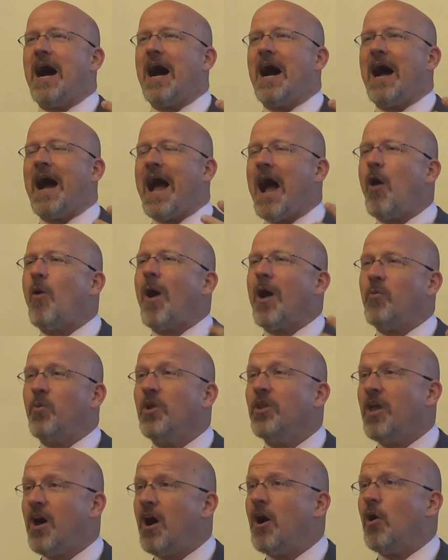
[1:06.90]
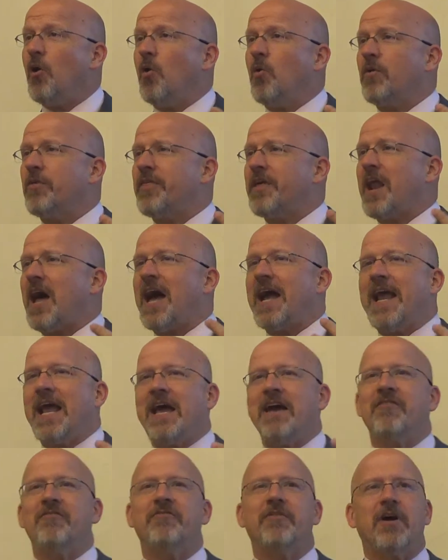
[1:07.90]
how I will know that I
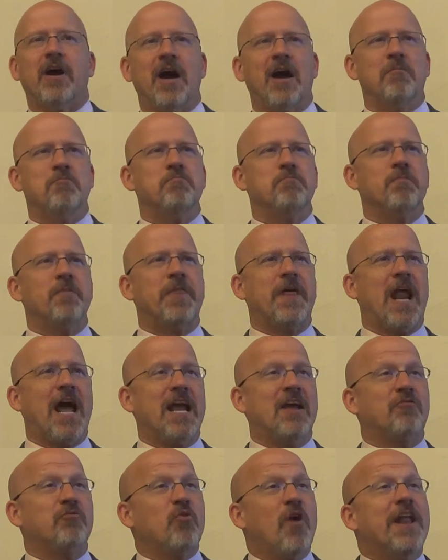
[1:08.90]
have